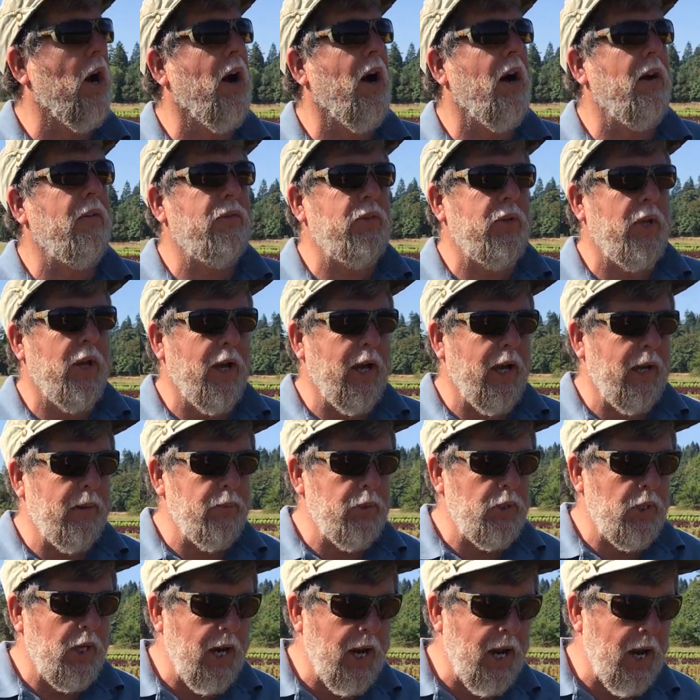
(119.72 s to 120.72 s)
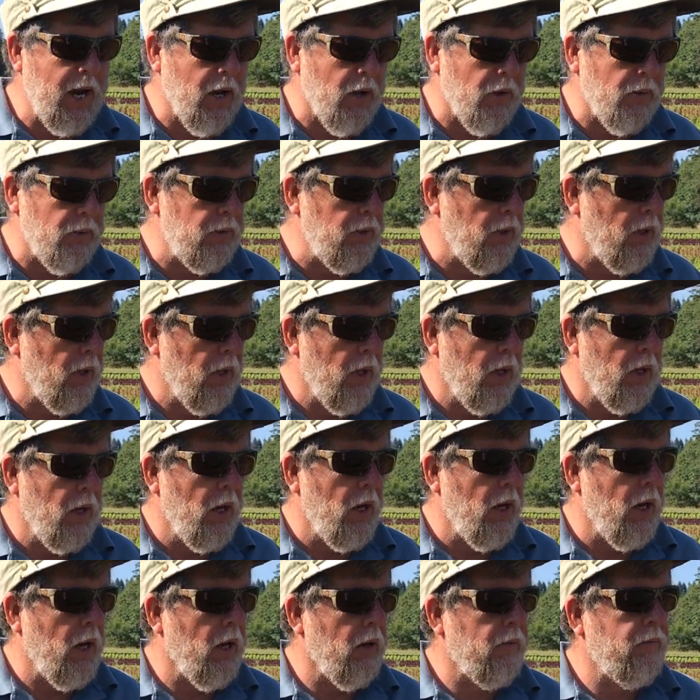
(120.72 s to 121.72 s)
off types out
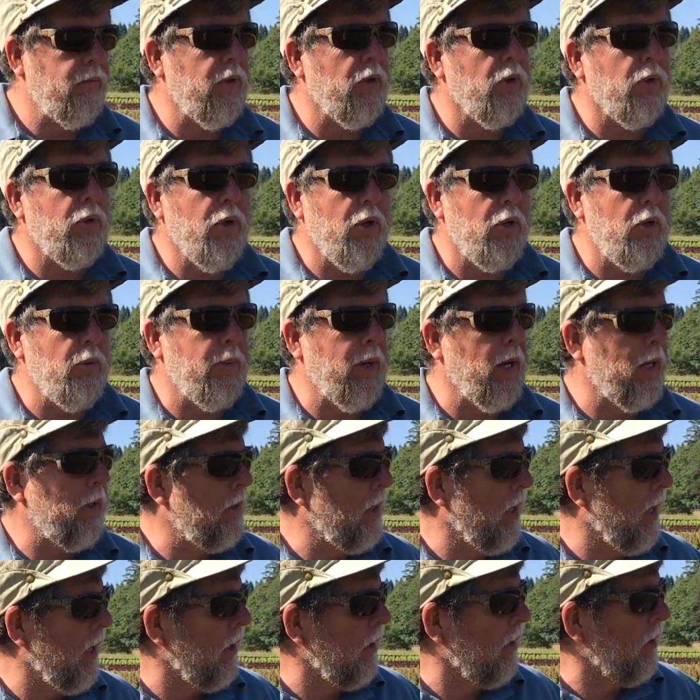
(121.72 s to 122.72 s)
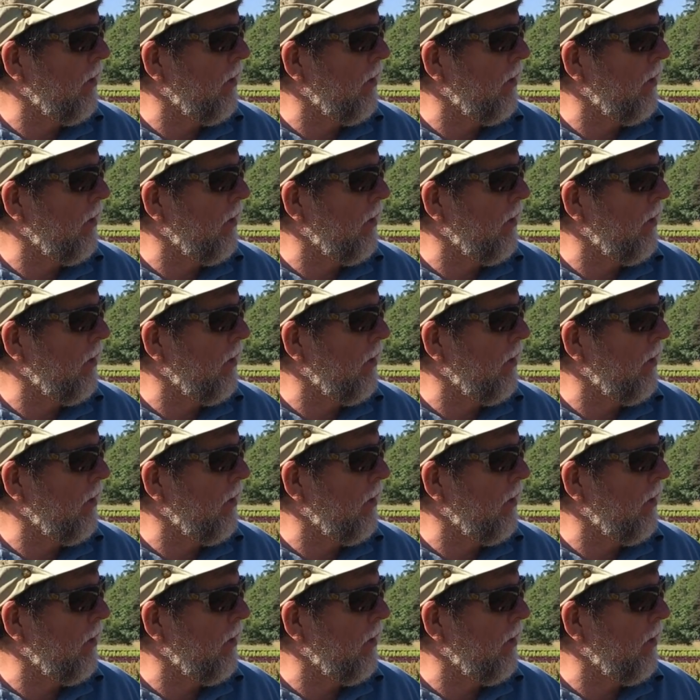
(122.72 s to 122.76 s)
and feel good about that.